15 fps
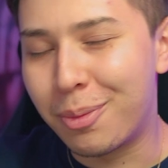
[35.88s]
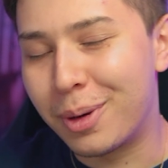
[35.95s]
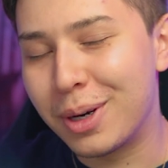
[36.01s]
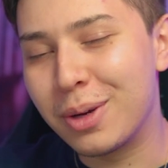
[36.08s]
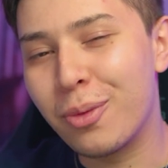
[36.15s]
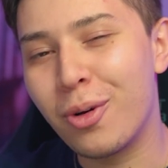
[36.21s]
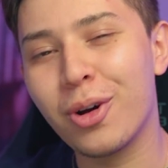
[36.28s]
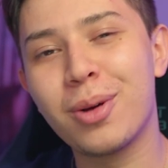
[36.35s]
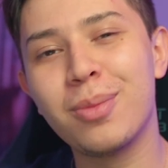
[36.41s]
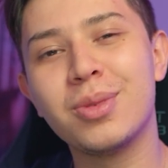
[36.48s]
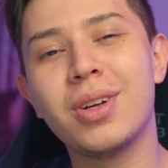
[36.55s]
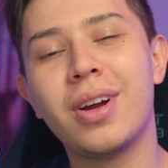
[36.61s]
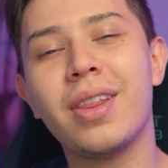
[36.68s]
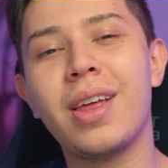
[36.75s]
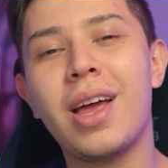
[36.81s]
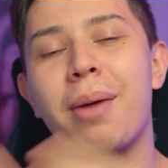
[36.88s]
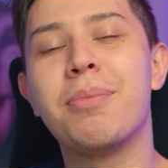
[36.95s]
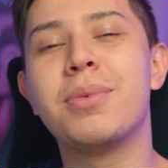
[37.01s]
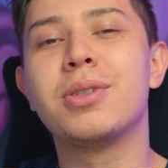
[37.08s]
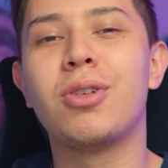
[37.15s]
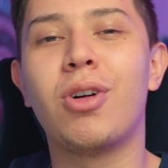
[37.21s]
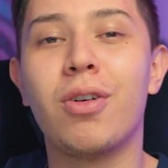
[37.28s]
everybody? Welcome to another
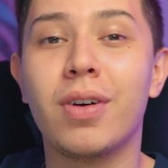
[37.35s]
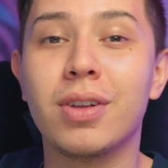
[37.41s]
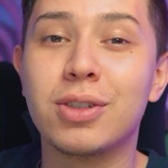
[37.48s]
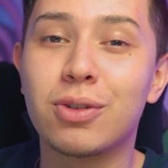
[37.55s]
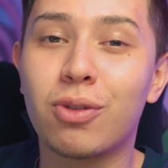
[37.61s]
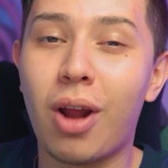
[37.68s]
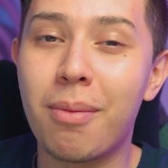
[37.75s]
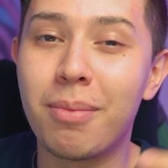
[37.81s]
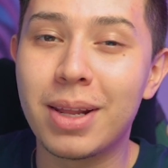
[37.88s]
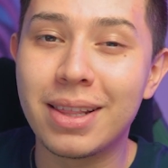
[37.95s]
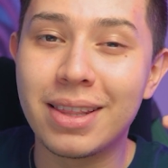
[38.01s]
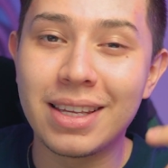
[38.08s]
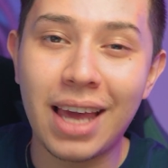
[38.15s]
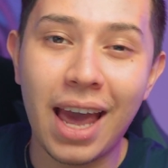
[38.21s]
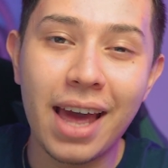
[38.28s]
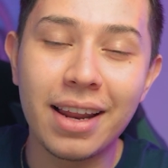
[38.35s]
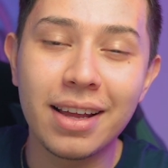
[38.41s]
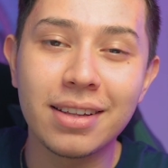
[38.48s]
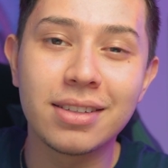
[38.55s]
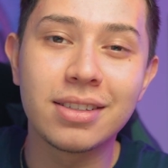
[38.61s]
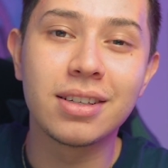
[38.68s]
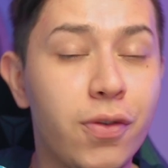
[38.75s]
episode of Unscrambling the
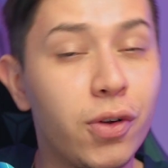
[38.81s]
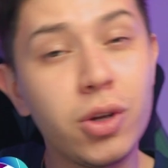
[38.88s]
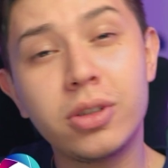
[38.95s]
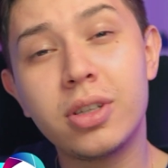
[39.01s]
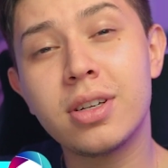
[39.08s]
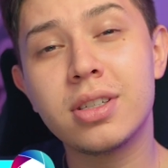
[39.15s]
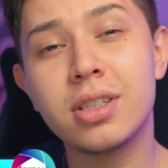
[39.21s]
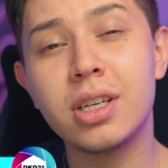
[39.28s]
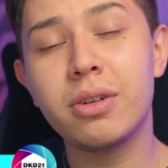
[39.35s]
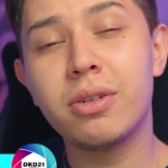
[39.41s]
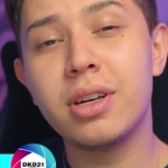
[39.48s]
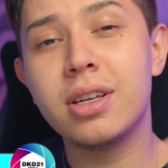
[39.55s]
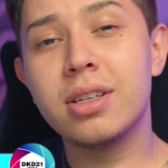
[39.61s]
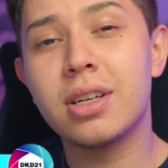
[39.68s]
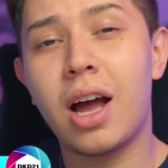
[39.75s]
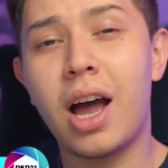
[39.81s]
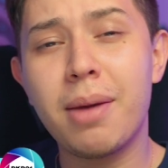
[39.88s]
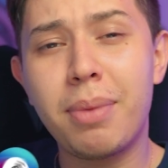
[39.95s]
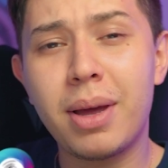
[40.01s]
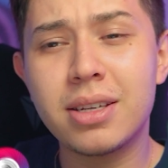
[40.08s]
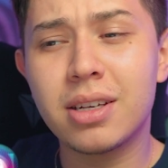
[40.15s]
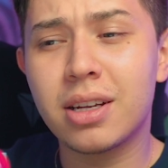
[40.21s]
Edit. If you're new to the series, I
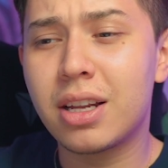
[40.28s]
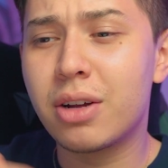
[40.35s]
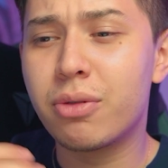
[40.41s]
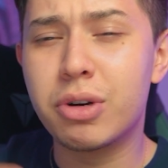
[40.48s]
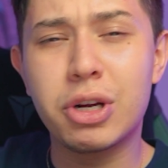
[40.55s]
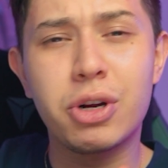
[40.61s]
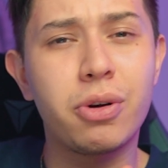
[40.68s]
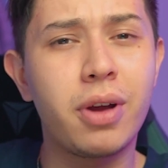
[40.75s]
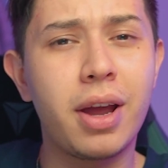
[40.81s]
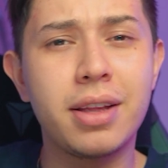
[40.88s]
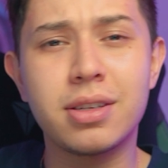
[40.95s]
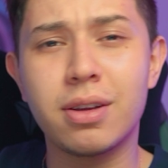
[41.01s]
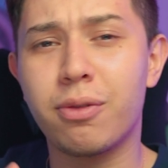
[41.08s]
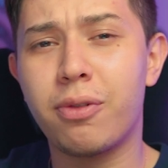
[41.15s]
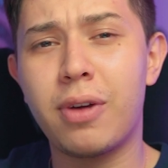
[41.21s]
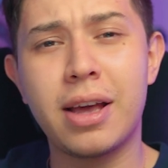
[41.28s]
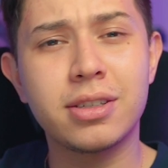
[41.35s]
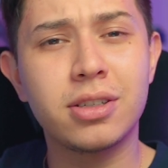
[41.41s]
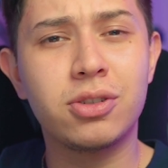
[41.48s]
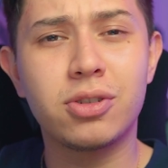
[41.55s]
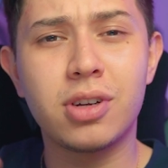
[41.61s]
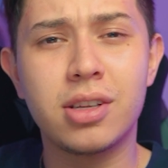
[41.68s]
basically recreate
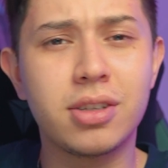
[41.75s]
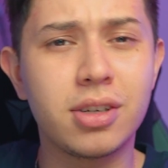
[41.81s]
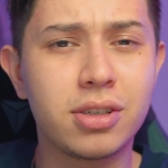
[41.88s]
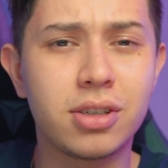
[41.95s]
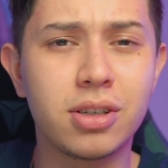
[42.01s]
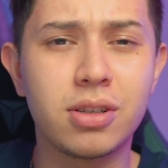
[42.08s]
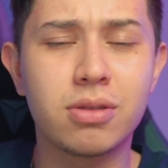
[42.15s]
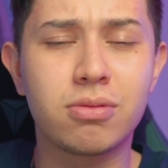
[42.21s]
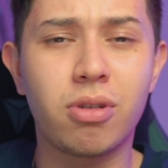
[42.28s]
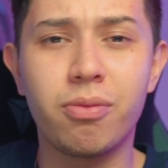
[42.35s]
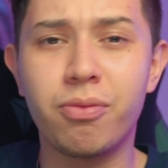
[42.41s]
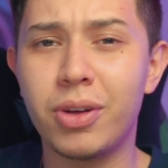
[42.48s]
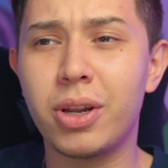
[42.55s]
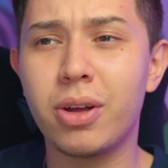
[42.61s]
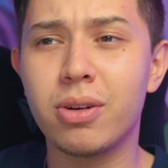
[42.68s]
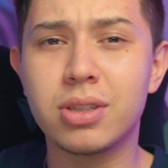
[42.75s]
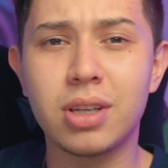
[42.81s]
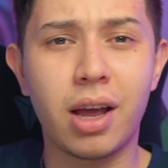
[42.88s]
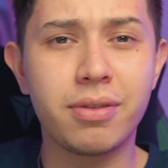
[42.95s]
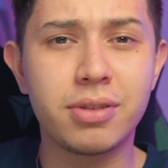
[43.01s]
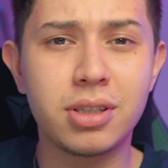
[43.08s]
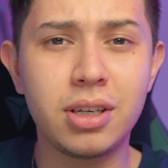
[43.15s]
effects and transitions from videos
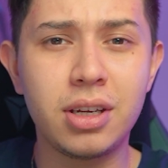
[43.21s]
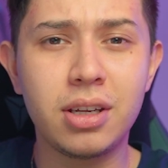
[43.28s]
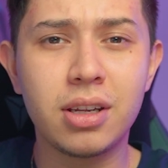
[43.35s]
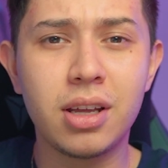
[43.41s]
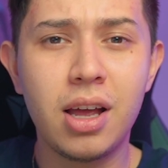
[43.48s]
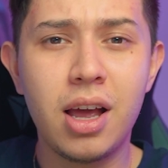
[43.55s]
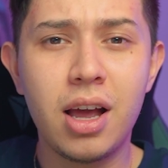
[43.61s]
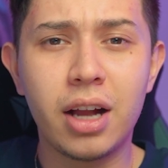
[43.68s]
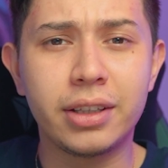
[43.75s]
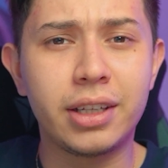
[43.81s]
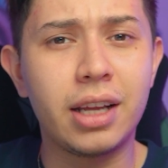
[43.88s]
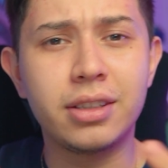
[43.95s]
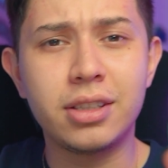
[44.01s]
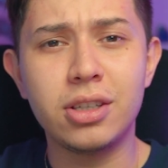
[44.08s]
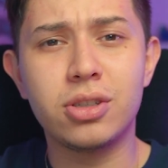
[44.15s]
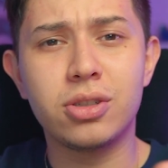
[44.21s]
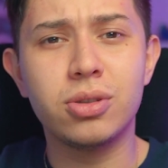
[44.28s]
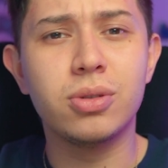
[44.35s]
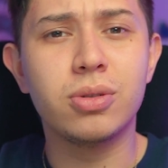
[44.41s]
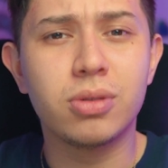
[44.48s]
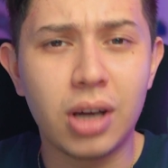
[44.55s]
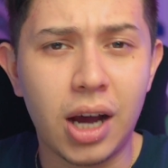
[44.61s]
that I've seen, and then I teach
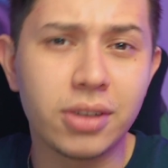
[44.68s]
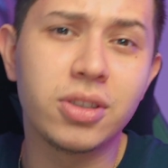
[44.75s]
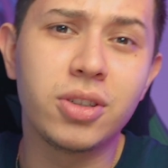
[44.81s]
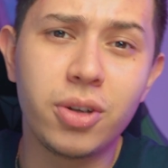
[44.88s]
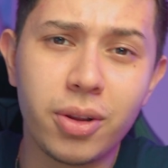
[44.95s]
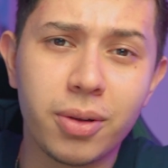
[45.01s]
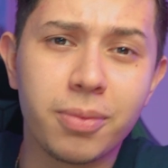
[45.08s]
you how to do